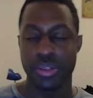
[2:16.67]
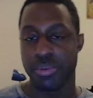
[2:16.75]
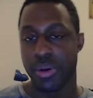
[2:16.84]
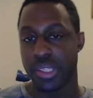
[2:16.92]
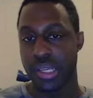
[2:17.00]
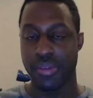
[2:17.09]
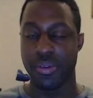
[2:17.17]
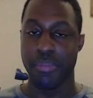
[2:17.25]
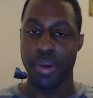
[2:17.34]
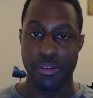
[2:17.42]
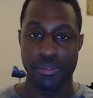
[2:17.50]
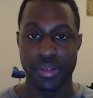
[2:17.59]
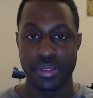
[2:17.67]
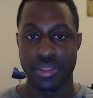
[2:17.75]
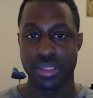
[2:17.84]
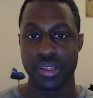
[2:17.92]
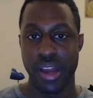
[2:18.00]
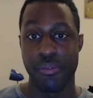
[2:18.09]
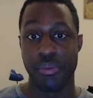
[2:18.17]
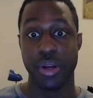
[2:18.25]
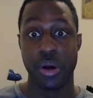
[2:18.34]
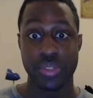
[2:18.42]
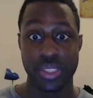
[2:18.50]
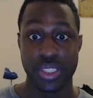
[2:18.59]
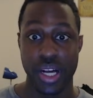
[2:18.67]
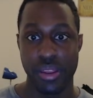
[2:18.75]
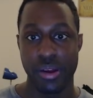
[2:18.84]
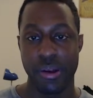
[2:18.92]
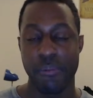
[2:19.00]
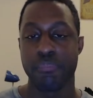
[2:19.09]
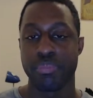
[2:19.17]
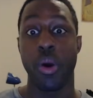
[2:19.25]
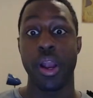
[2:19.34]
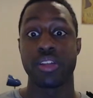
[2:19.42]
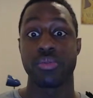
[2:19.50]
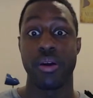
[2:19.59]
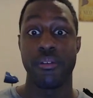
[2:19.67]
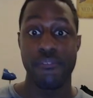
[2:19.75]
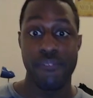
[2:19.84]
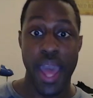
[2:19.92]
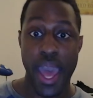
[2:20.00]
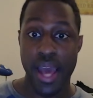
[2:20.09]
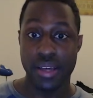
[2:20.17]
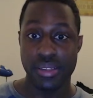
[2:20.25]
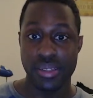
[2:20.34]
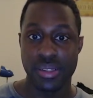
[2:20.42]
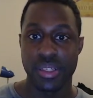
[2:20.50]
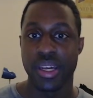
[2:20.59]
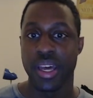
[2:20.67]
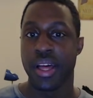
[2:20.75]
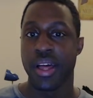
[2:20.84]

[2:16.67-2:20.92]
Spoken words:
Small towns have their benefits. Everyone knows each other. Word gets around fast.